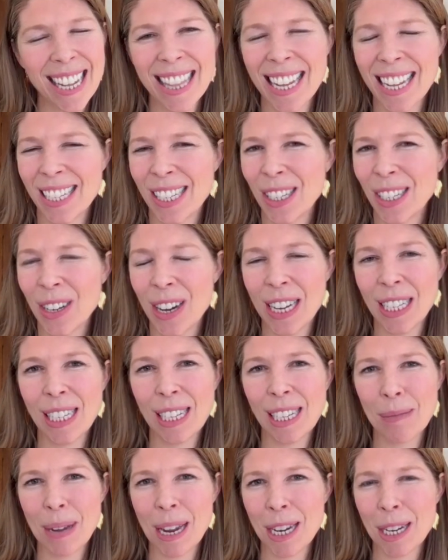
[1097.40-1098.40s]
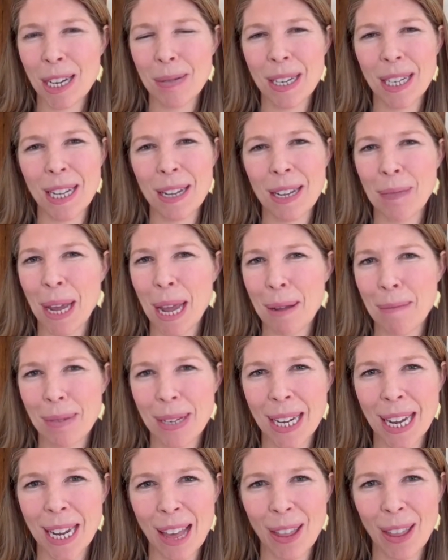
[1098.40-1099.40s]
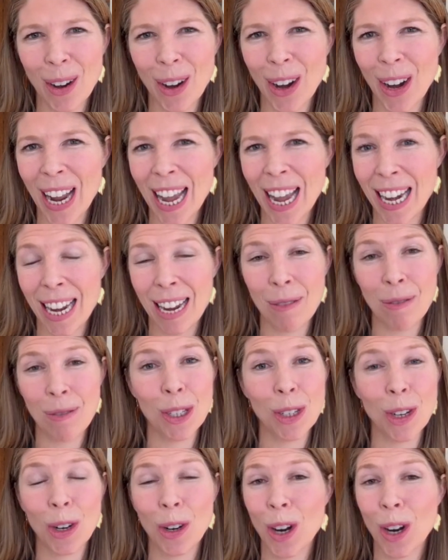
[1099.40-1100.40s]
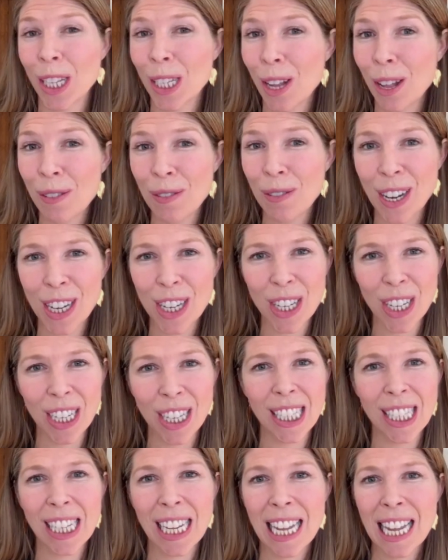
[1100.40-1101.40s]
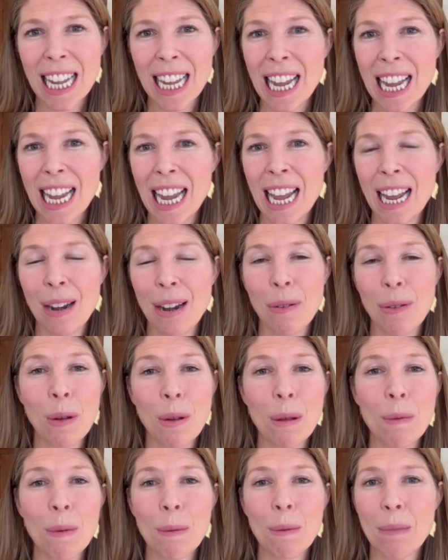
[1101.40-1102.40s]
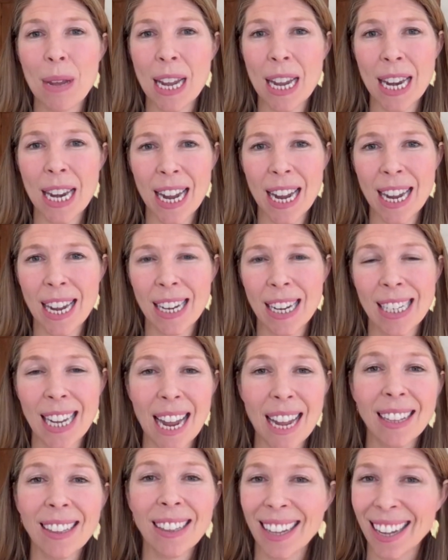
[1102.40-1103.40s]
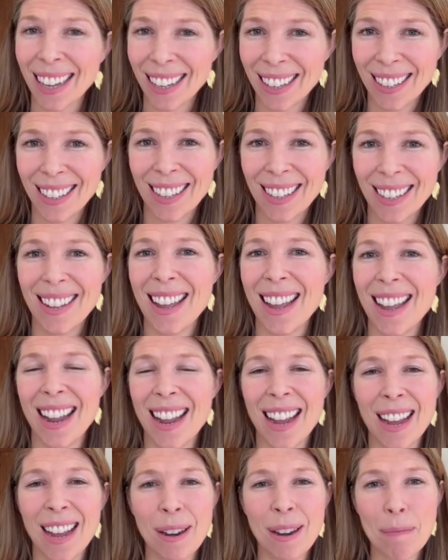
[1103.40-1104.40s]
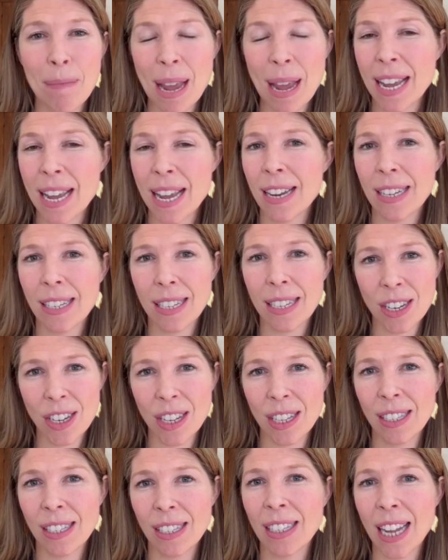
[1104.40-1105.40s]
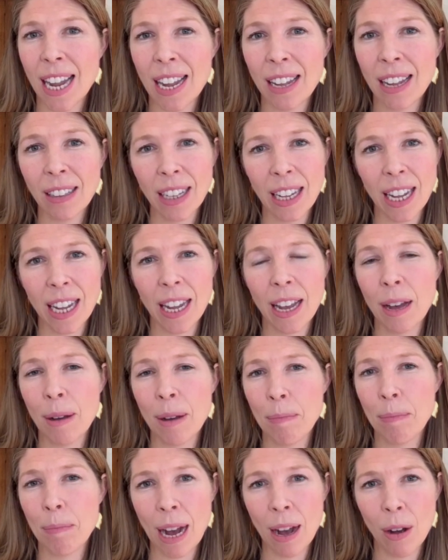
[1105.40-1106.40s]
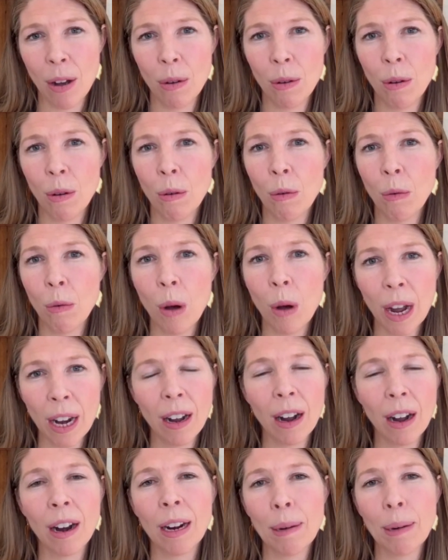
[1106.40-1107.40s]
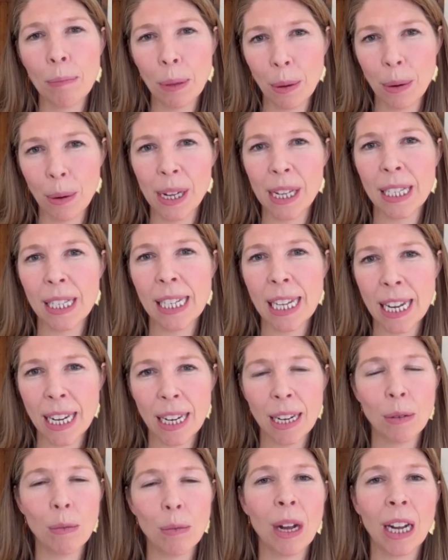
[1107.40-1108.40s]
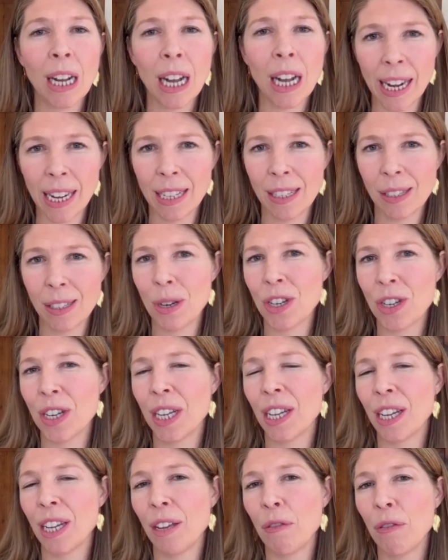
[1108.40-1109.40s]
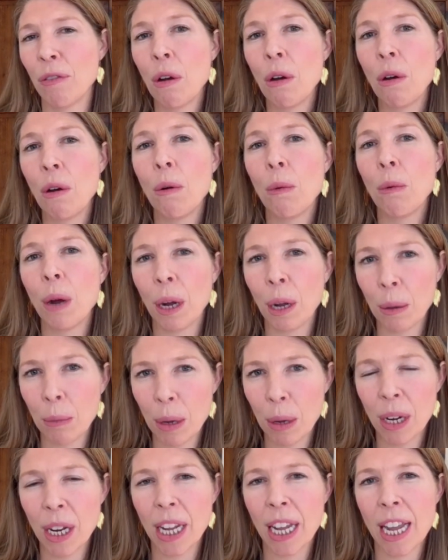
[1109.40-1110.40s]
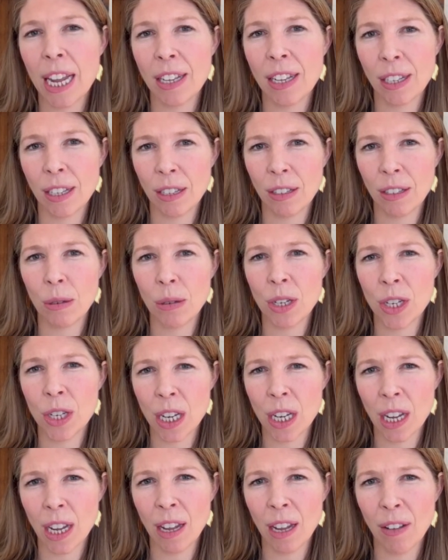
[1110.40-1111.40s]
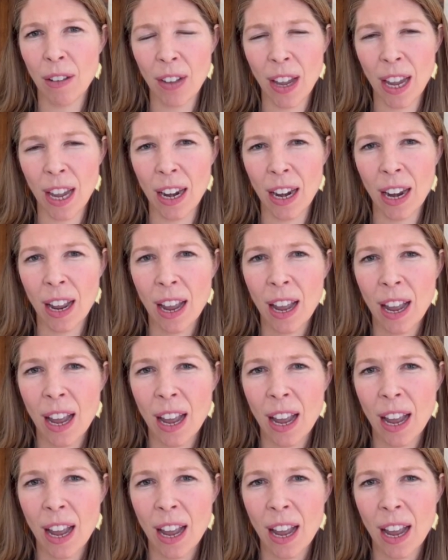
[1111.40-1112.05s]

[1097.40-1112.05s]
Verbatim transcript: this crisis management team came together, and it was across all functions, and we were meeting daily and making decisions daily about what our employees needed, what guidance we should give, what communications we should give, and